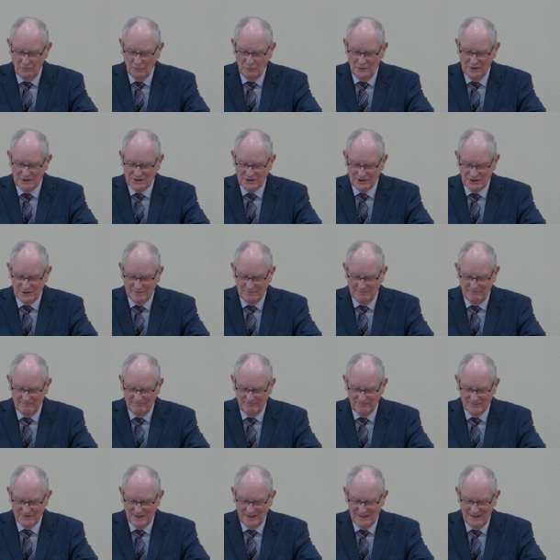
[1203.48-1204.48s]
of wisdom
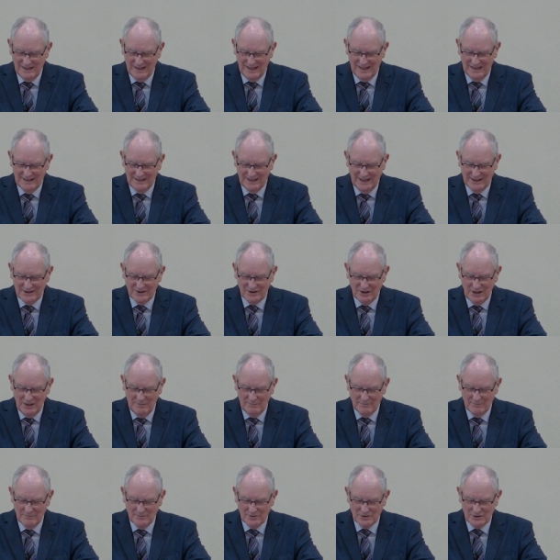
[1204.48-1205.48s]
uh, that
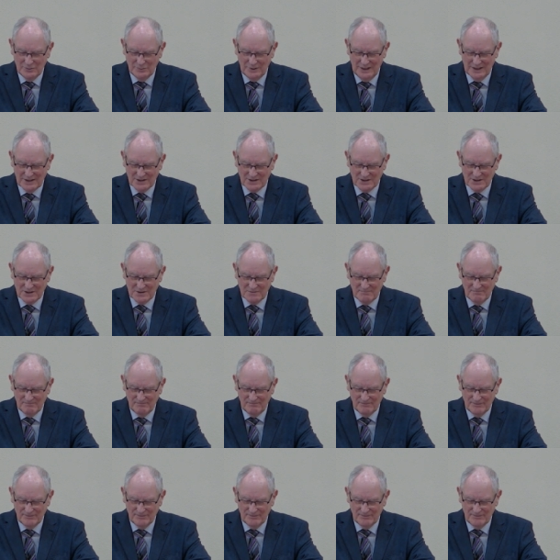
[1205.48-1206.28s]
comes to us.